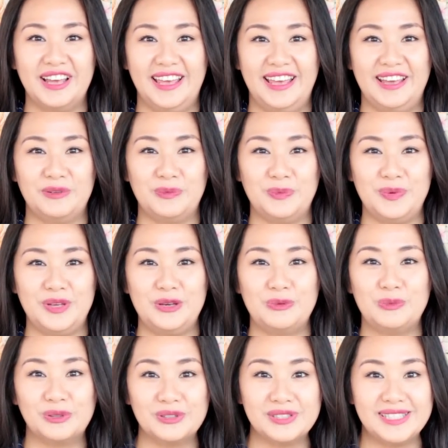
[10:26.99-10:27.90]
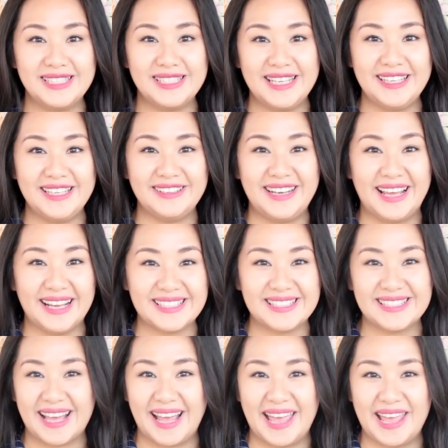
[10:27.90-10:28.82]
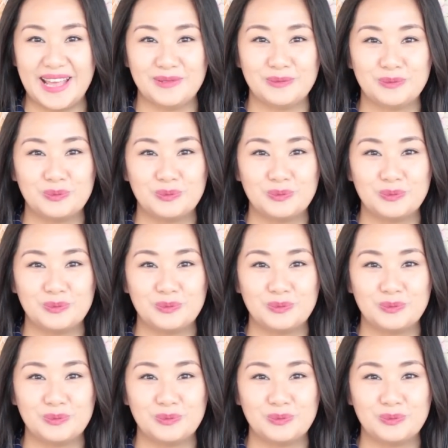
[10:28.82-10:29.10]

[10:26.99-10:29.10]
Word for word: video and we will see you next